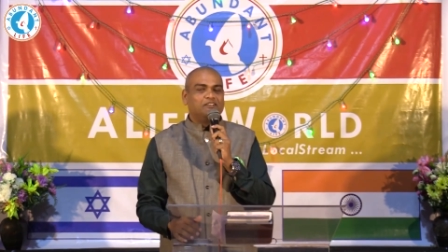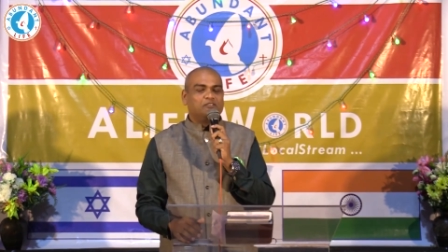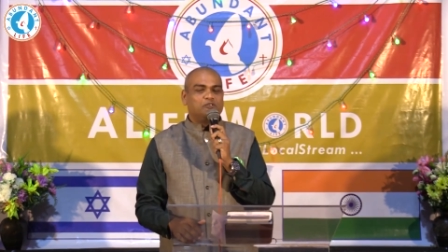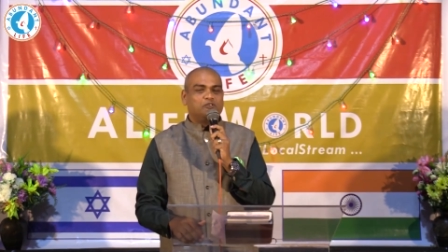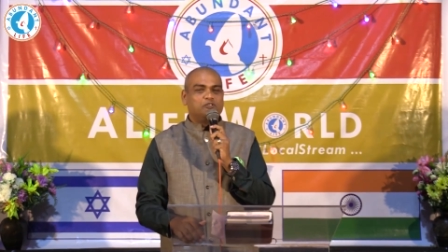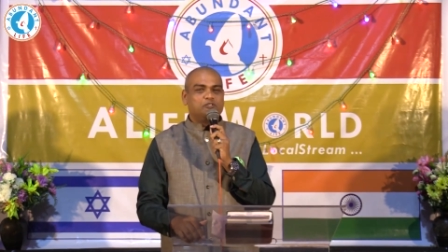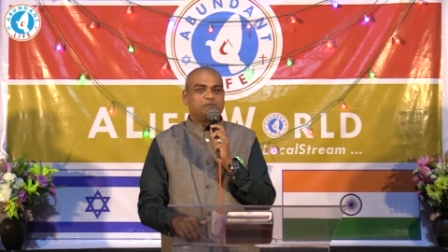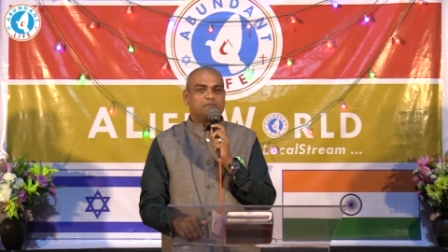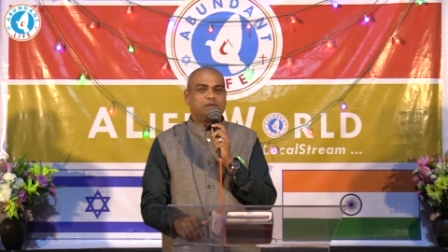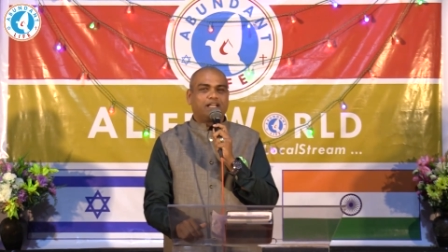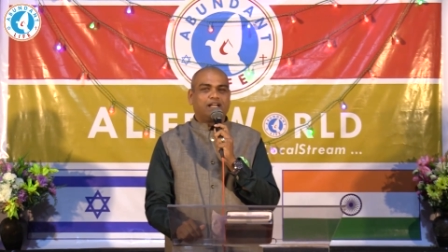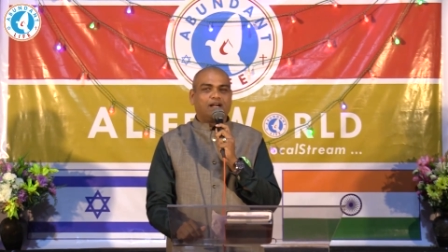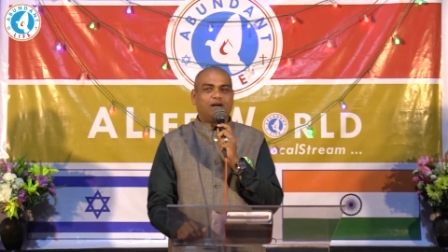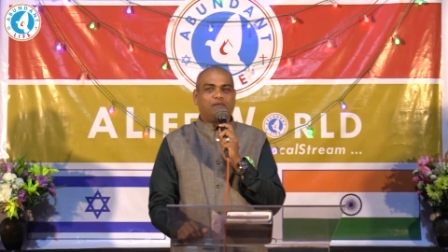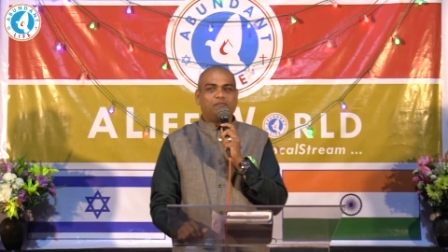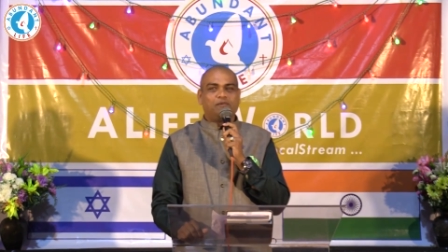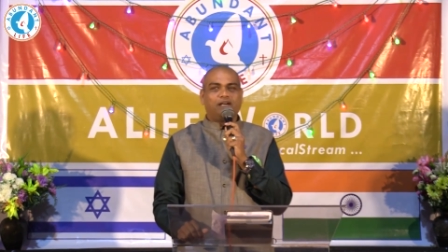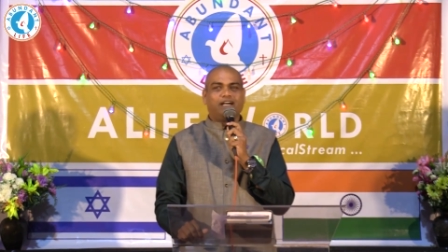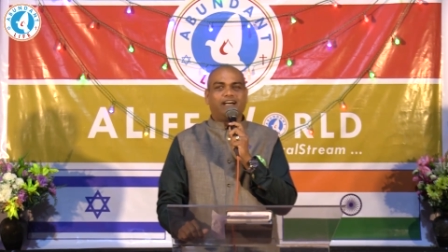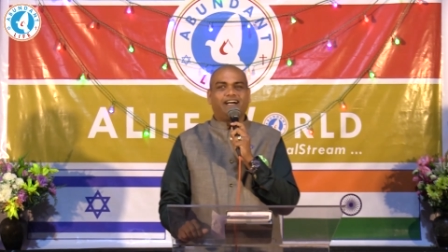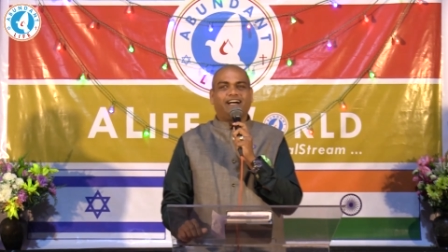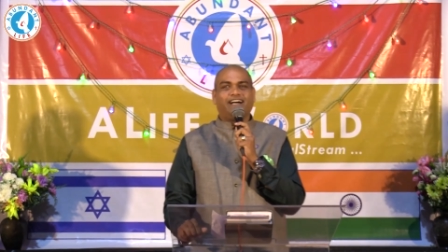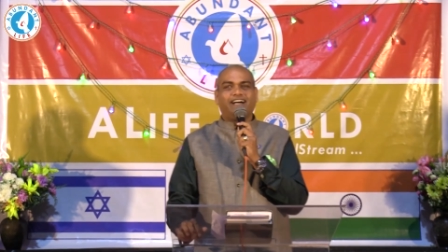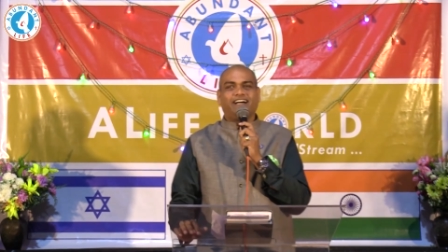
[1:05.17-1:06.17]
who's become
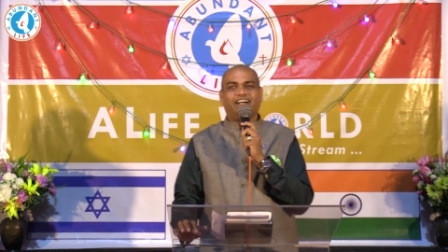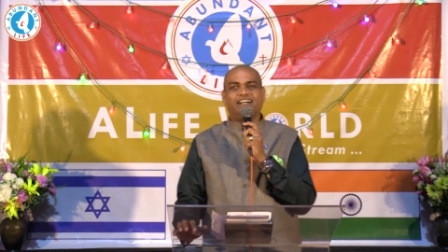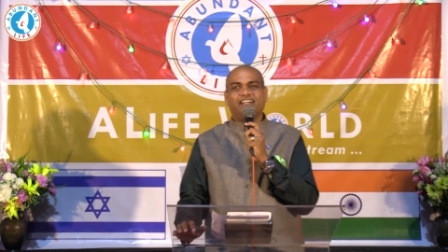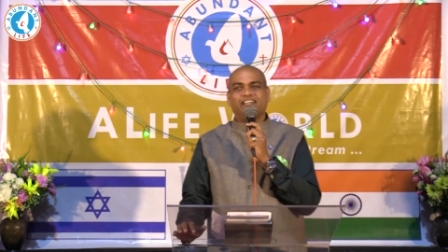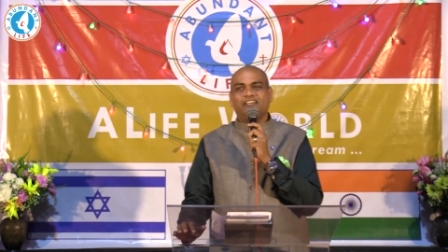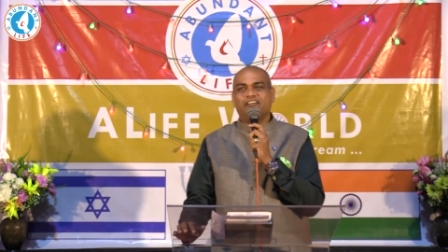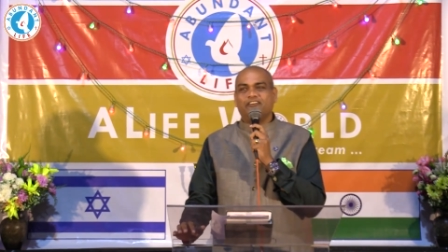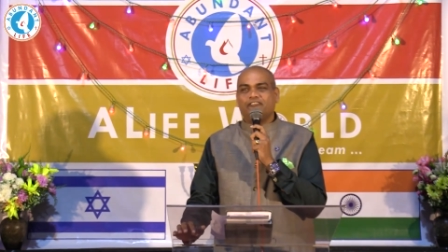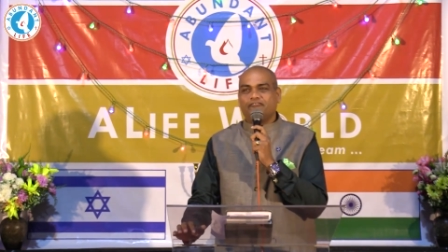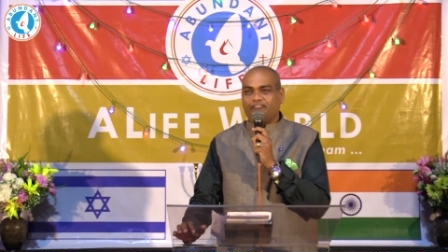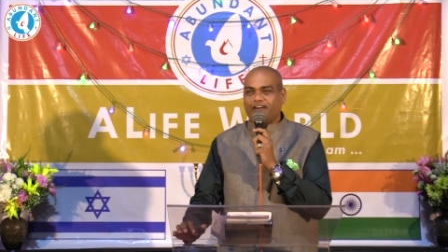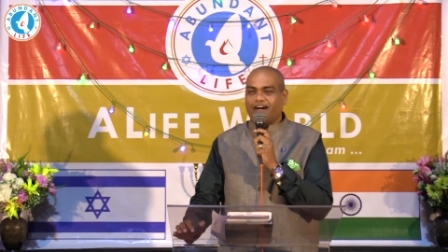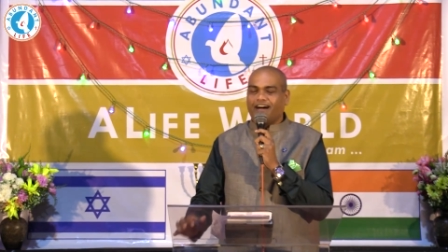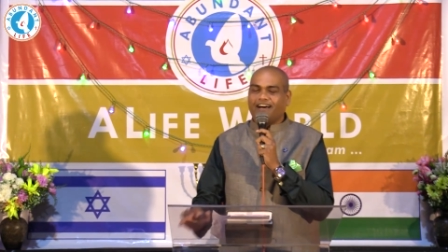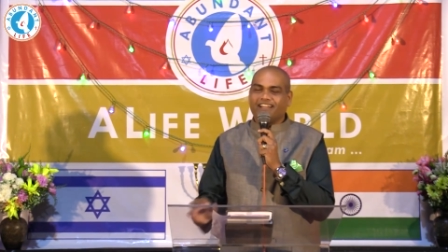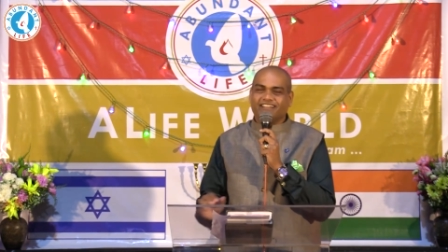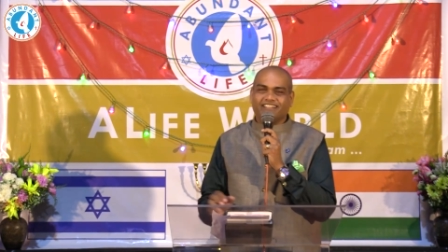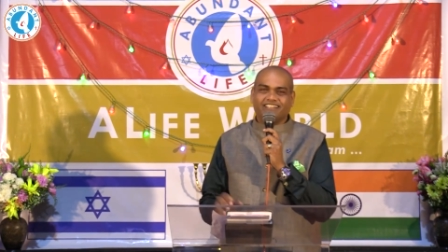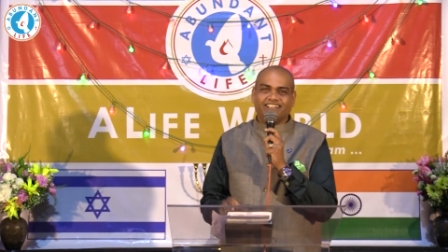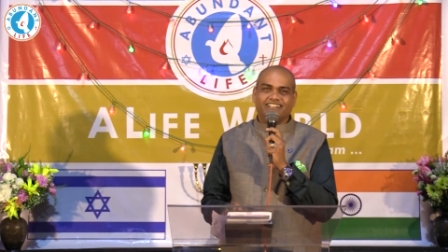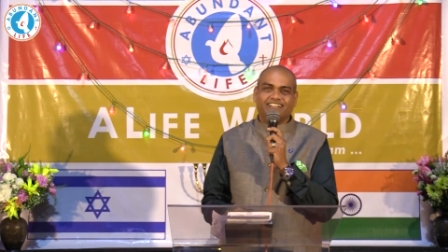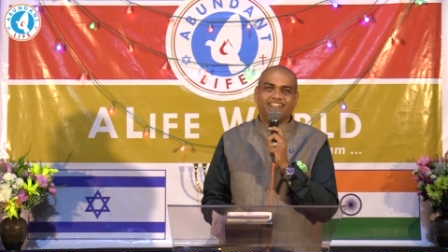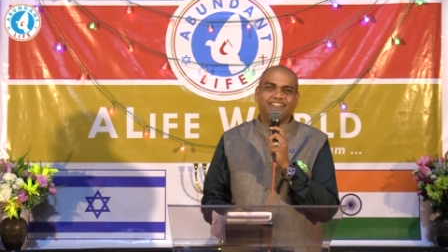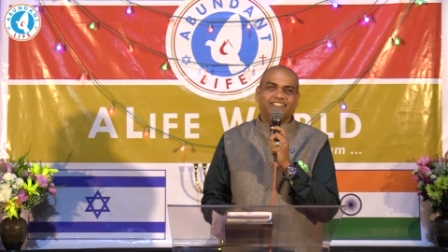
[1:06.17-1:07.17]
a
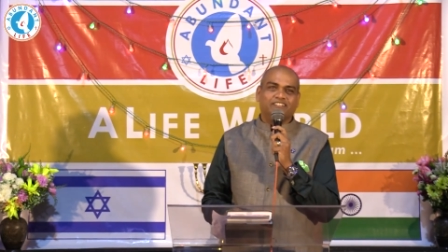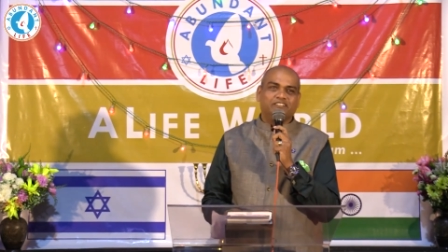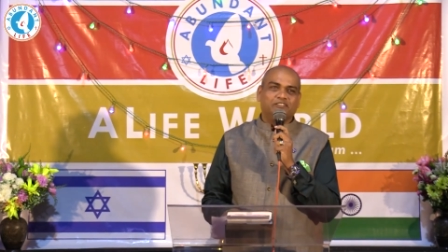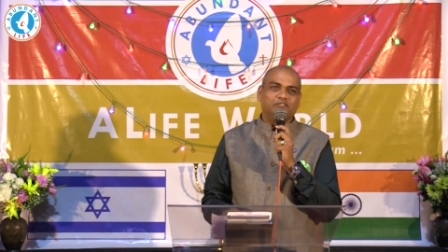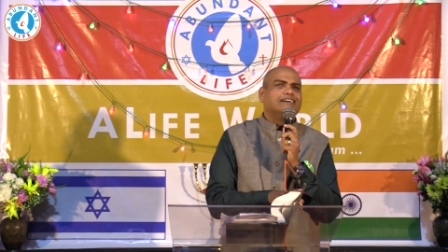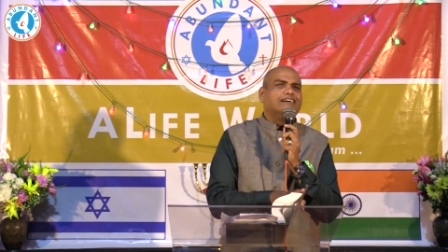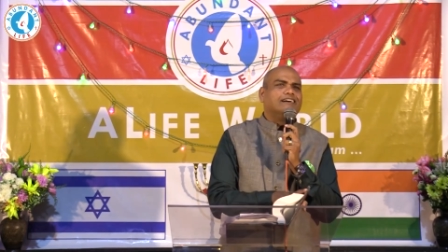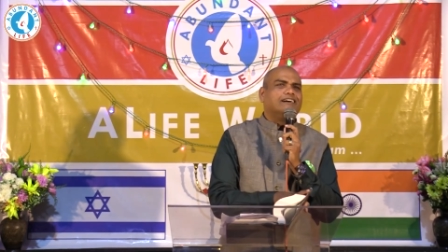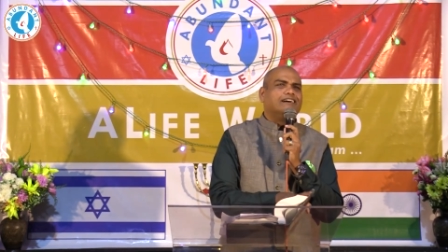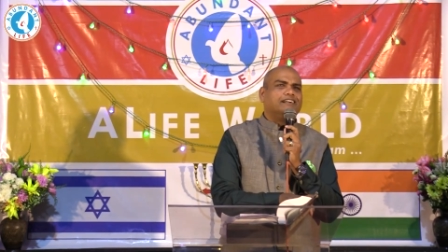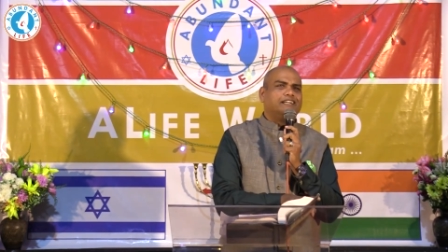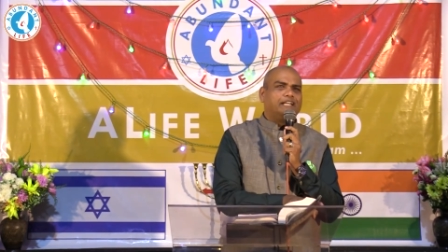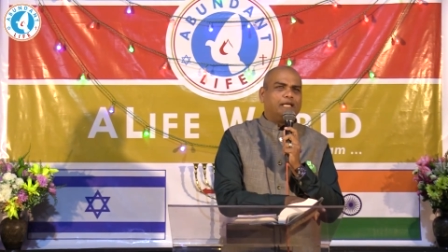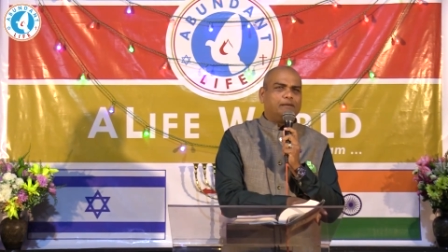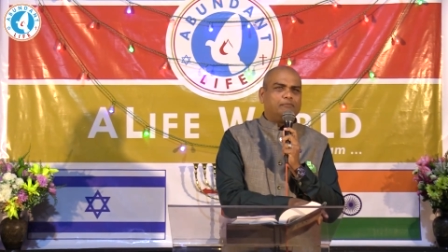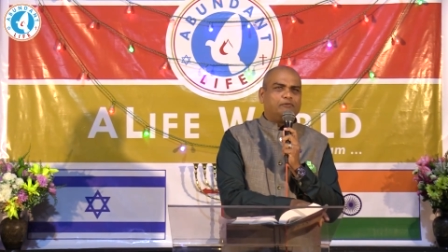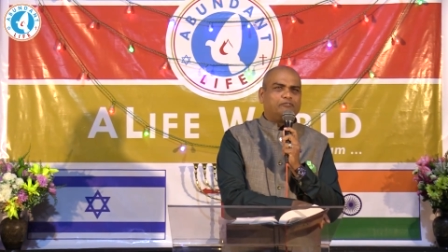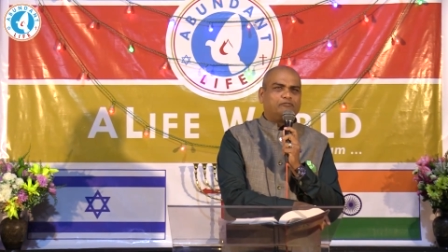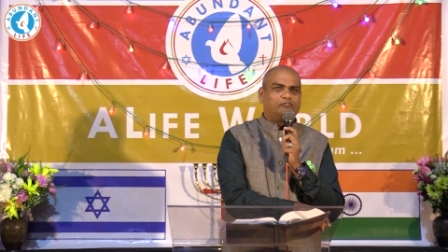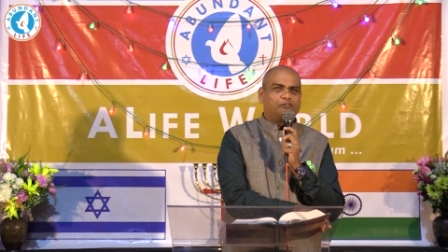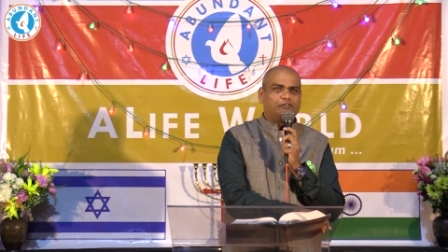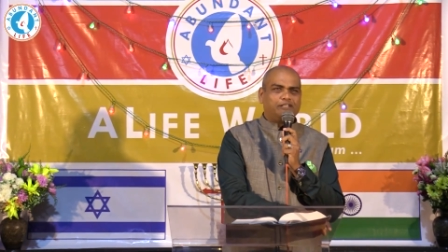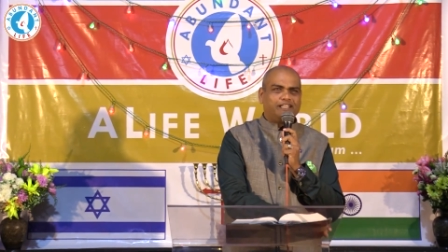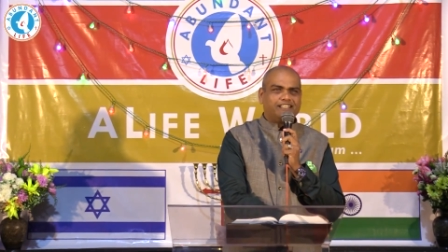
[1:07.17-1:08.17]
father uh, day
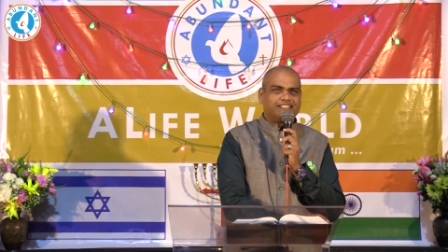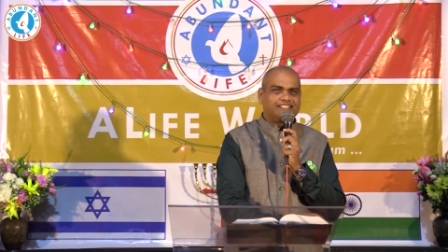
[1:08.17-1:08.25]
before